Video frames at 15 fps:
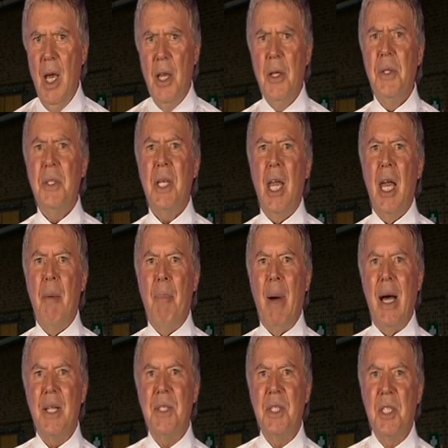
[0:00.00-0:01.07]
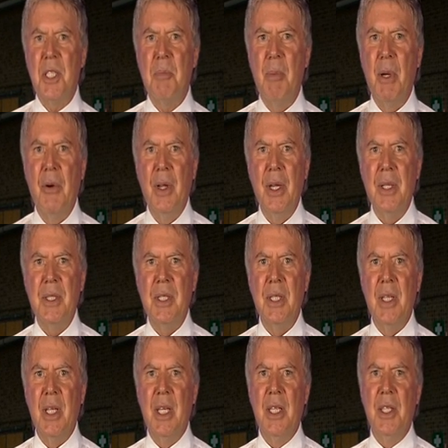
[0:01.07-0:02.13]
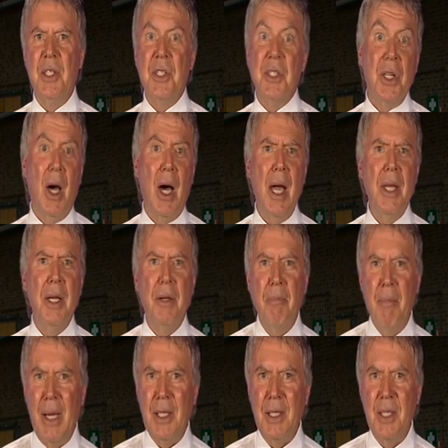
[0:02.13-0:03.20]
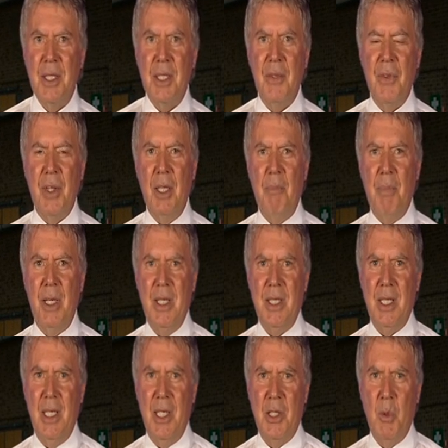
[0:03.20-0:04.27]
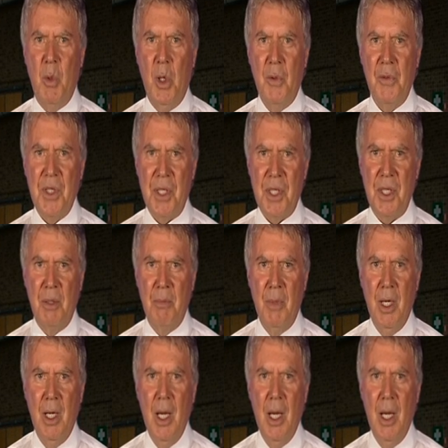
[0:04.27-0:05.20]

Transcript: Using our past experience in the design and maintenance of the PC-12 system,